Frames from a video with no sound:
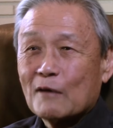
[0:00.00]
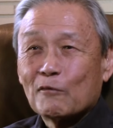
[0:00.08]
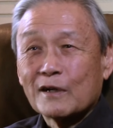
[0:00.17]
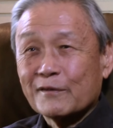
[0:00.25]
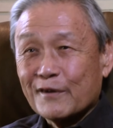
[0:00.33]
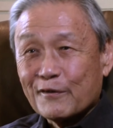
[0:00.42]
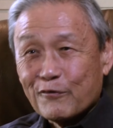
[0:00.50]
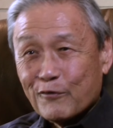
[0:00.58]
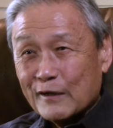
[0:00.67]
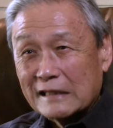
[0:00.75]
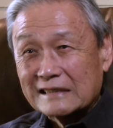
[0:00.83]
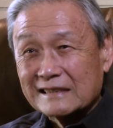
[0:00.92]
One of our
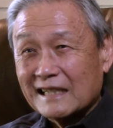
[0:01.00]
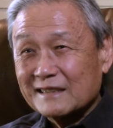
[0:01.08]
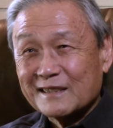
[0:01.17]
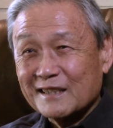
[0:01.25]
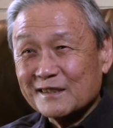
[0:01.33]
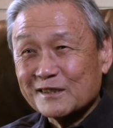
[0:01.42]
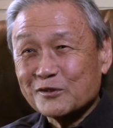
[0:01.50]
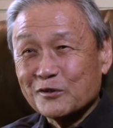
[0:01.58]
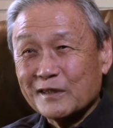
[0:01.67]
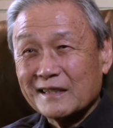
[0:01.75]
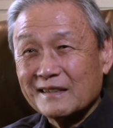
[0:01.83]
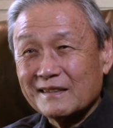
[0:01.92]
friends, I tell the
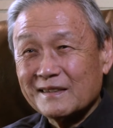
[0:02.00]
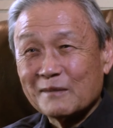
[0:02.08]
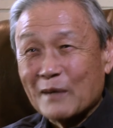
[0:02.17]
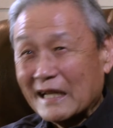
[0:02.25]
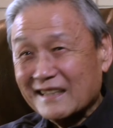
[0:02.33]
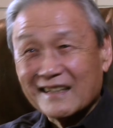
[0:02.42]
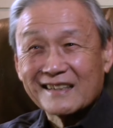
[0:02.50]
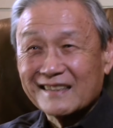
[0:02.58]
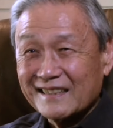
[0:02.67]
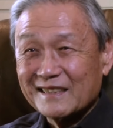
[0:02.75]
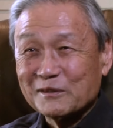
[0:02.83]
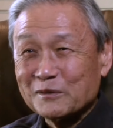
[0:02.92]
story, Mike
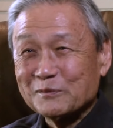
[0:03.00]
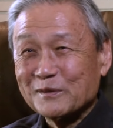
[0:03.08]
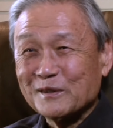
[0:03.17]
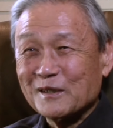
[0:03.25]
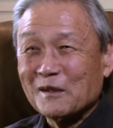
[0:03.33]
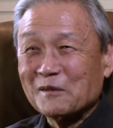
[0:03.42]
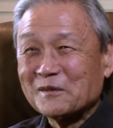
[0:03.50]
Yanagita, whom when